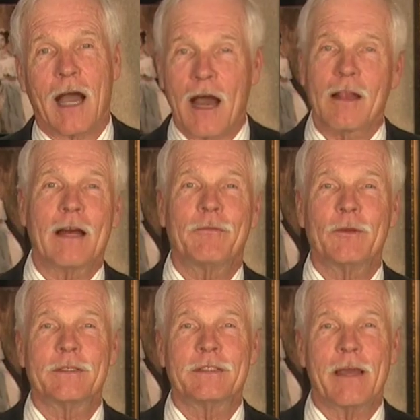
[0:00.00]
I'll have
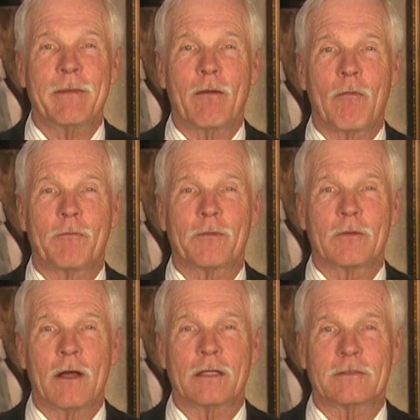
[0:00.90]
you and Demi over for
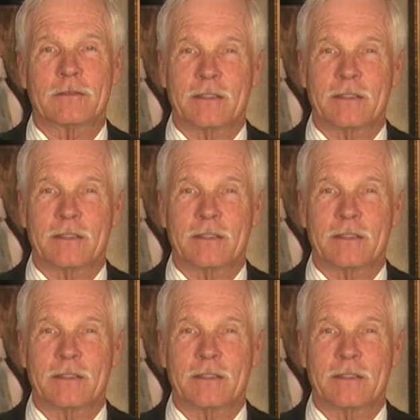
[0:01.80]
lunch